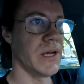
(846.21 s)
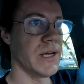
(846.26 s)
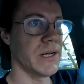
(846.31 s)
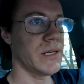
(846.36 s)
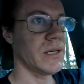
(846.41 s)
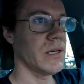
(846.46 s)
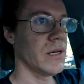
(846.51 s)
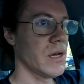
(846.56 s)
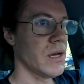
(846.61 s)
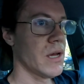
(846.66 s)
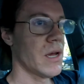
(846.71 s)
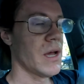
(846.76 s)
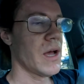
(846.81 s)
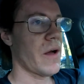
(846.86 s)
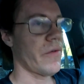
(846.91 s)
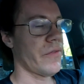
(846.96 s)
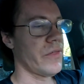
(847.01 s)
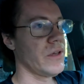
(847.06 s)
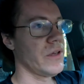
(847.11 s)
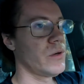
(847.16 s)
Like,
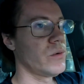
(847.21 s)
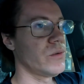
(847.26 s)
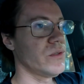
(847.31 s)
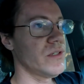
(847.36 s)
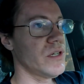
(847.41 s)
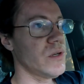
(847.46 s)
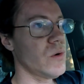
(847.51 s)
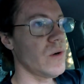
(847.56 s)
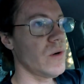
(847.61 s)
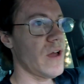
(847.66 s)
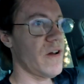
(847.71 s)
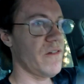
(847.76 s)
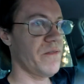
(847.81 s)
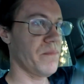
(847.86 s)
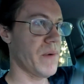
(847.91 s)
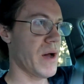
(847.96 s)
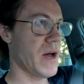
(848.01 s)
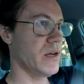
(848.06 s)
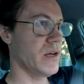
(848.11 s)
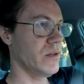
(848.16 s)
I think it was
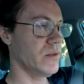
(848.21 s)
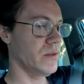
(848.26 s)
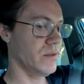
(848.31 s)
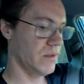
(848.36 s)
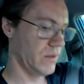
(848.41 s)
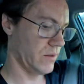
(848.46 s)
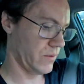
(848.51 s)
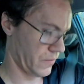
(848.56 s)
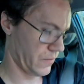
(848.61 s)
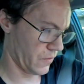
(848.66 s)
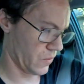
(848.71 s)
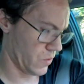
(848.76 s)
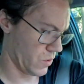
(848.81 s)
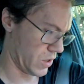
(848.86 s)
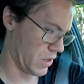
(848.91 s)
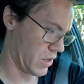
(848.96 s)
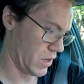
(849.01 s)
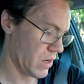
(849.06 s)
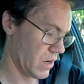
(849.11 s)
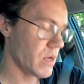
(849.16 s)
2.5 miles
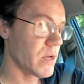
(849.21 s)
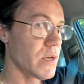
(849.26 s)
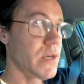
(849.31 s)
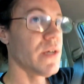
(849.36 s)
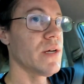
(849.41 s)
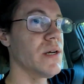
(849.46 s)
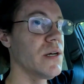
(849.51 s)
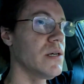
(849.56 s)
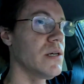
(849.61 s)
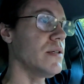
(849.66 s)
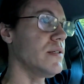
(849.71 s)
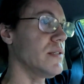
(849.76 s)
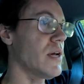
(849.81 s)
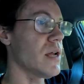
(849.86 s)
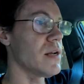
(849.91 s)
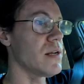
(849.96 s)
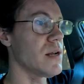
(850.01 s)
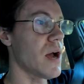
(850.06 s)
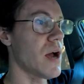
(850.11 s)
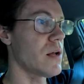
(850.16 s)
for
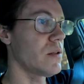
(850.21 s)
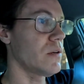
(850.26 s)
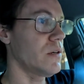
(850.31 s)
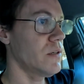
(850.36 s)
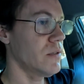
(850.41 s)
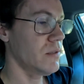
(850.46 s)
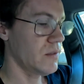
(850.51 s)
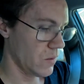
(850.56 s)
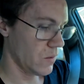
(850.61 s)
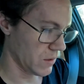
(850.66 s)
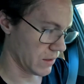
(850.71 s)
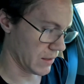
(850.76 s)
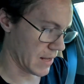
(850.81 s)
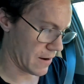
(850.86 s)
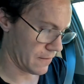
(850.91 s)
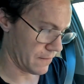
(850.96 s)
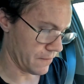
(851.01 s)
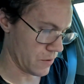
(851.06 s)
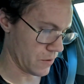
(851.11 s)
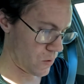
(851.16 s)
$10. It was a
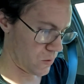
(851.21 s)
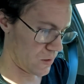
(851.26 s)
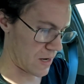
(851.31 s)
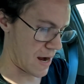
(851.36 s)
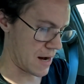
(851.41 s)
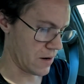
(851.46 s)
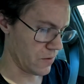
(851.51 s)
lot of food.